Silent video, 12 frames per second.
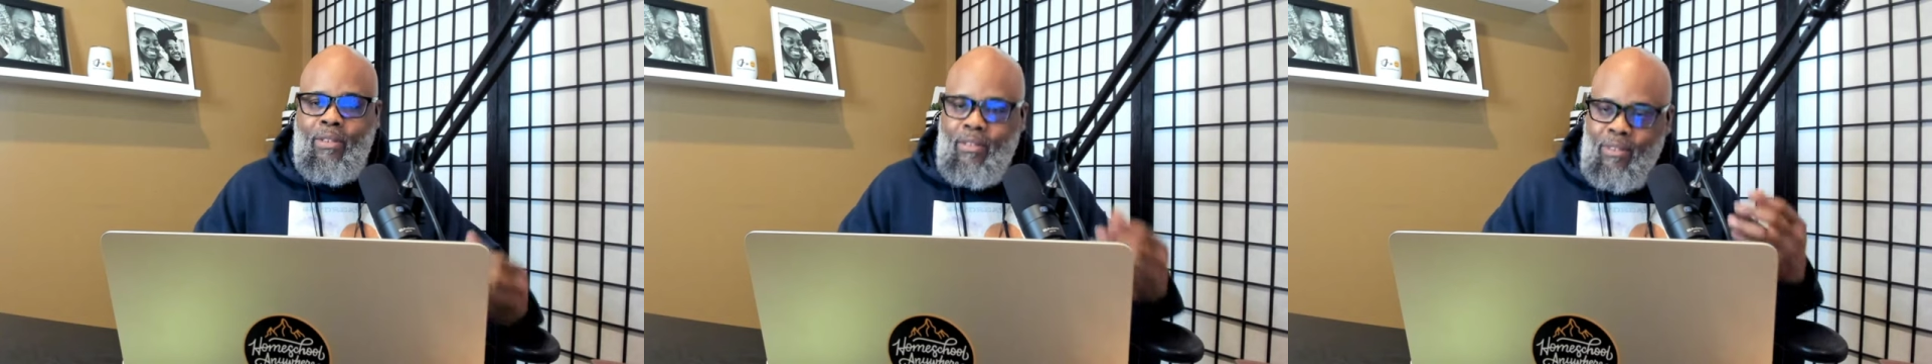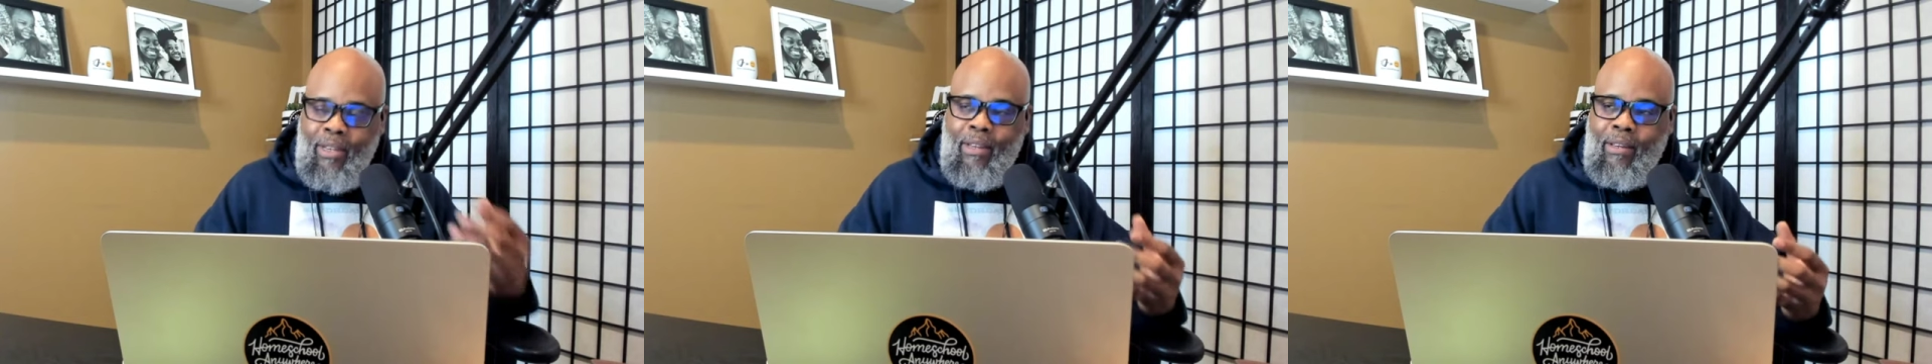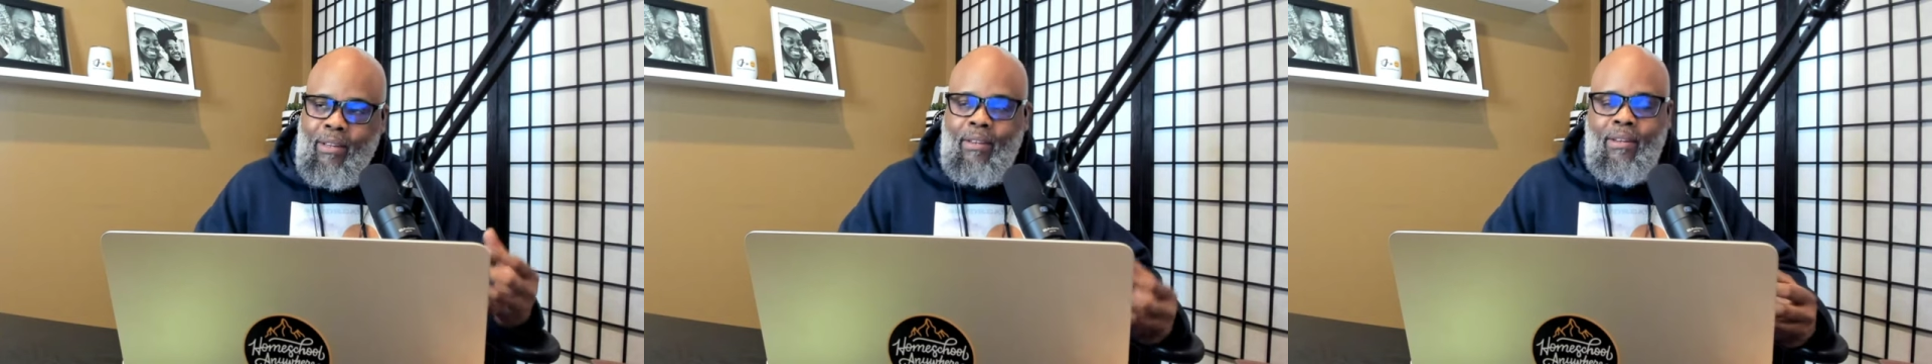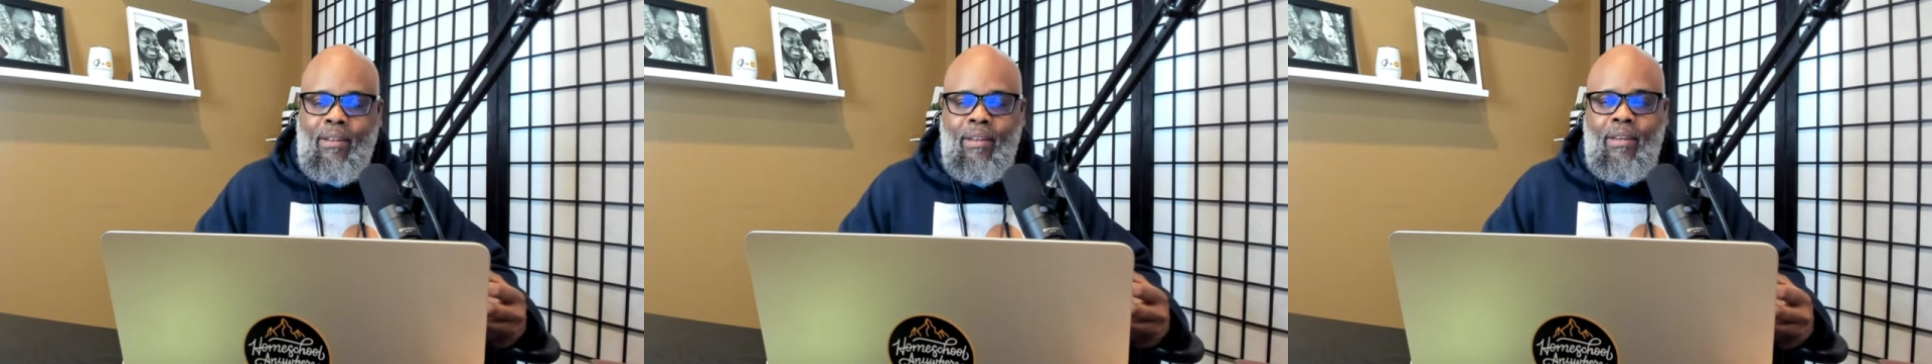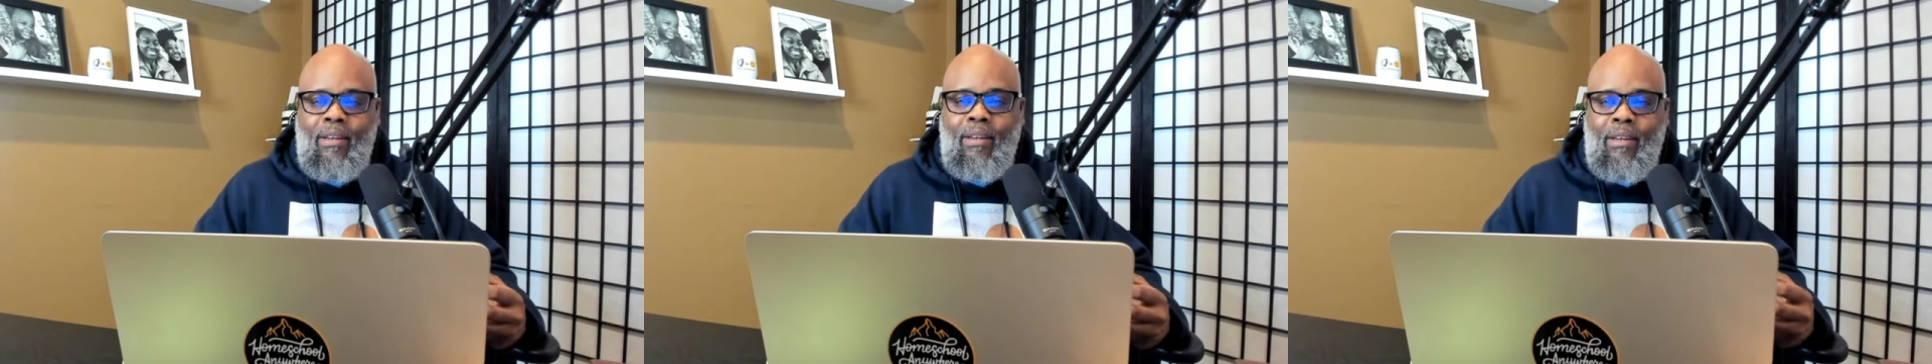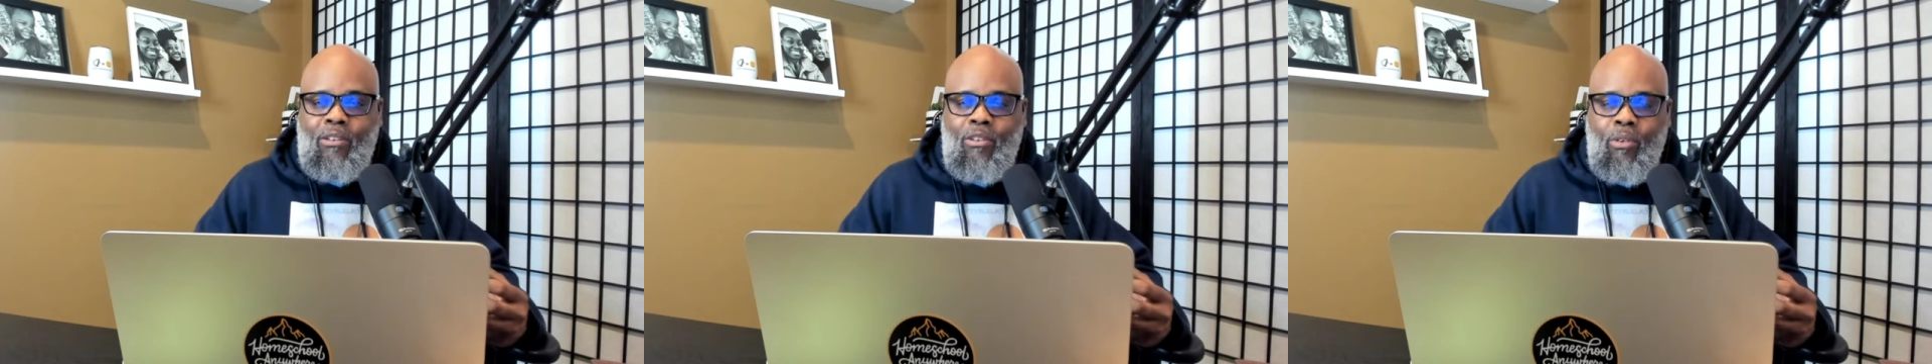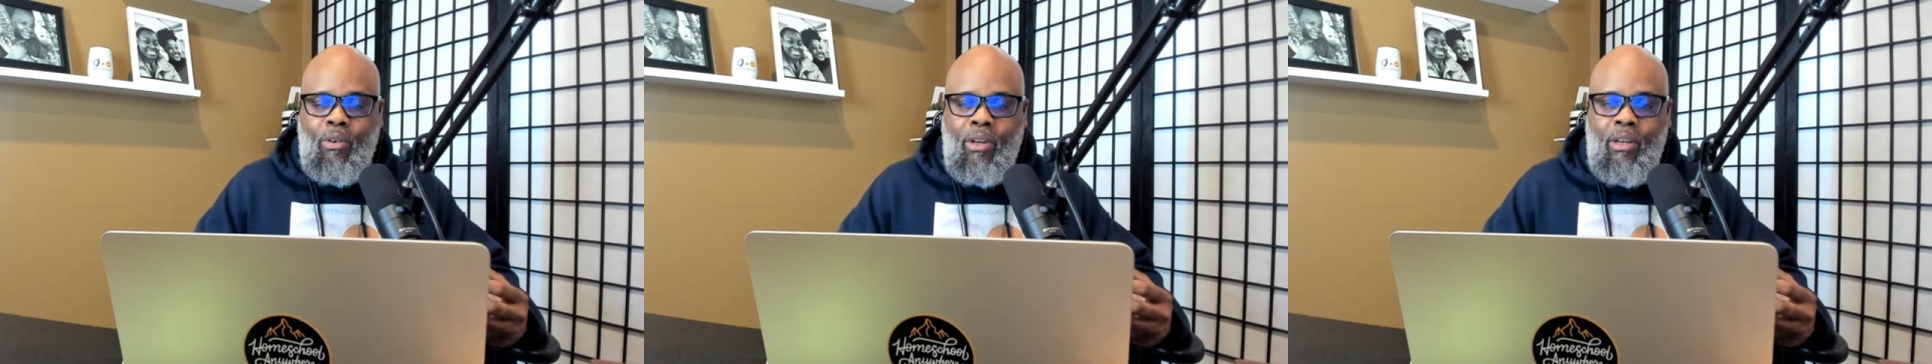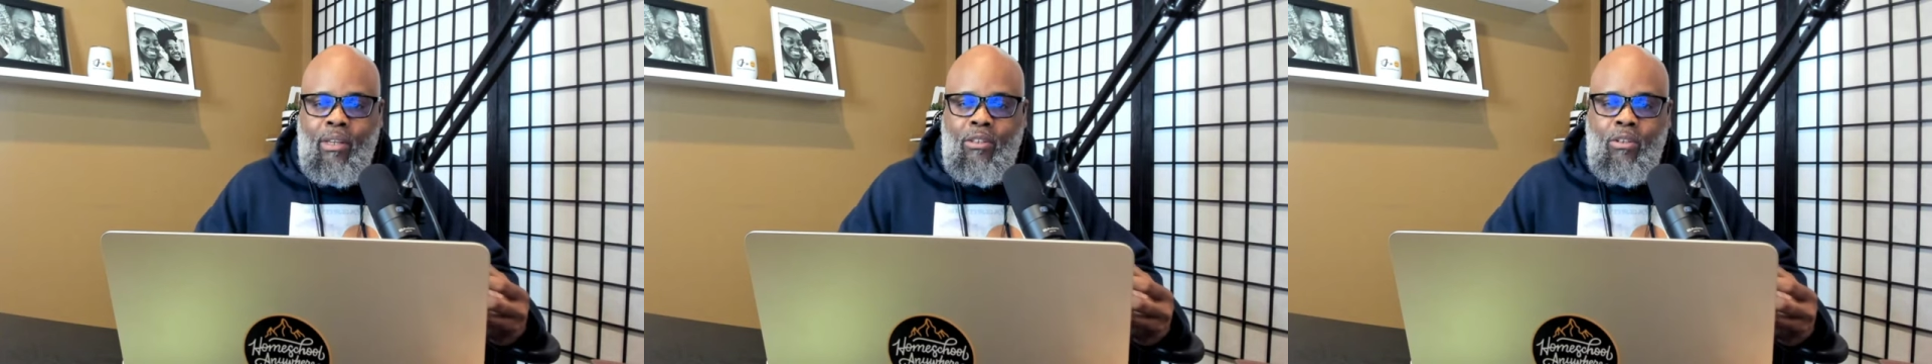sin
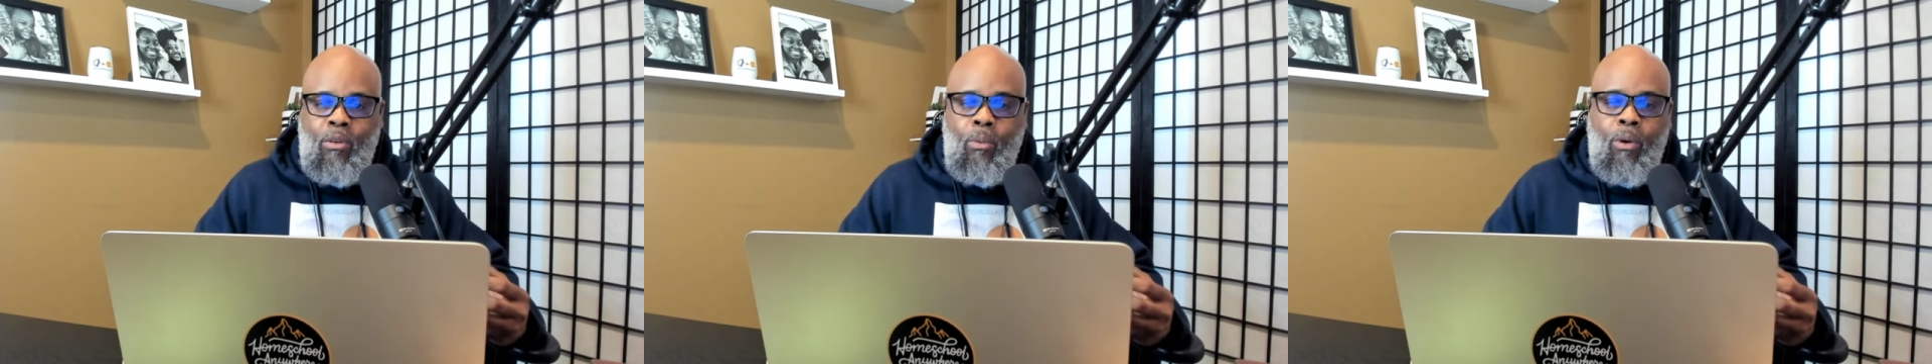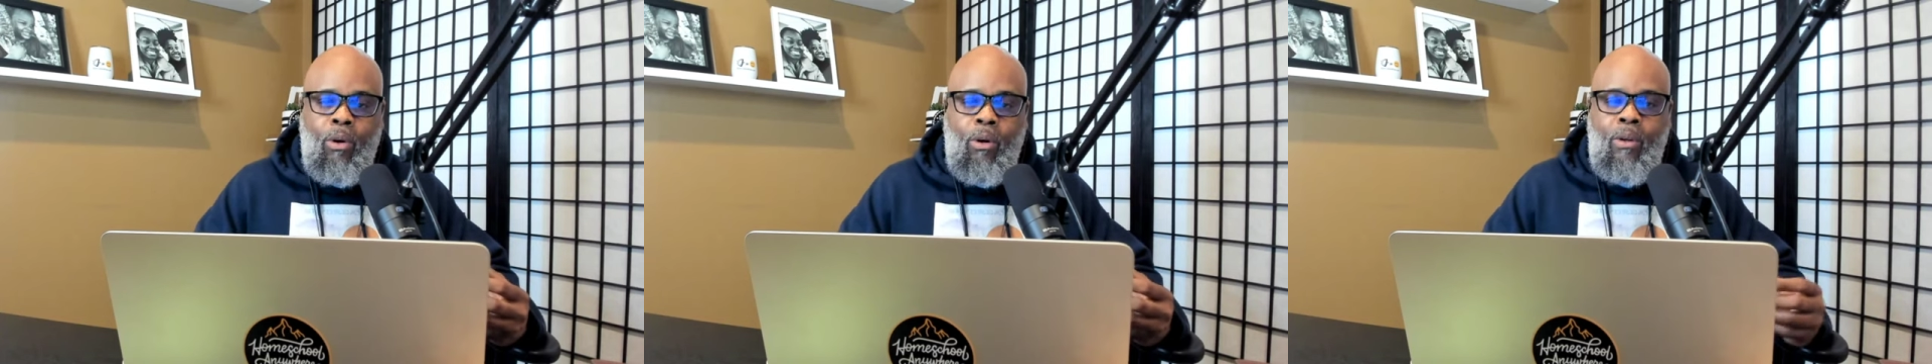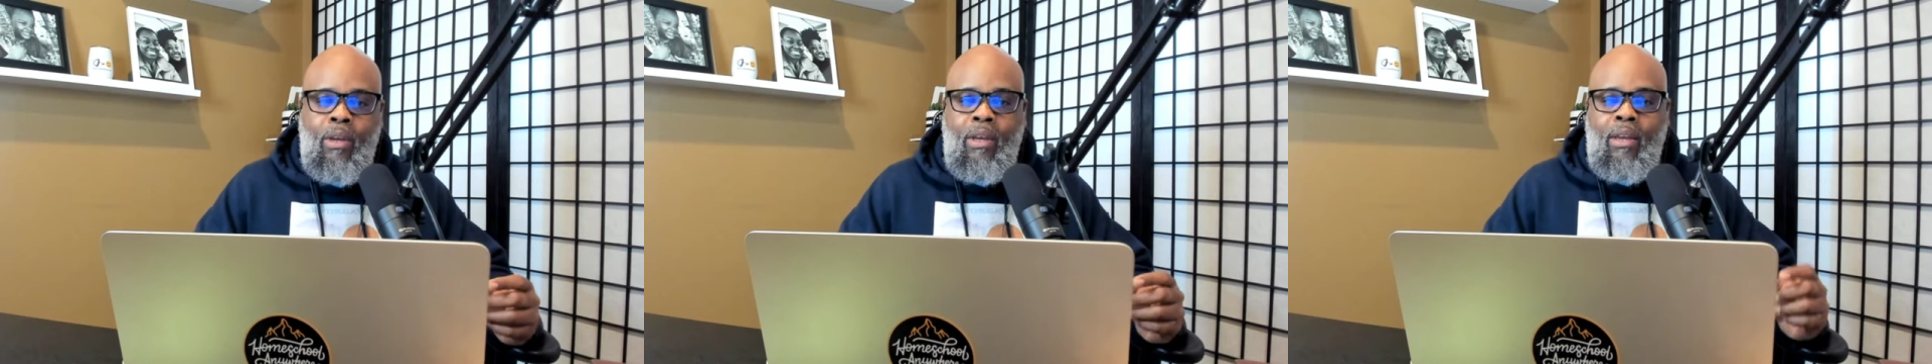entering into the world.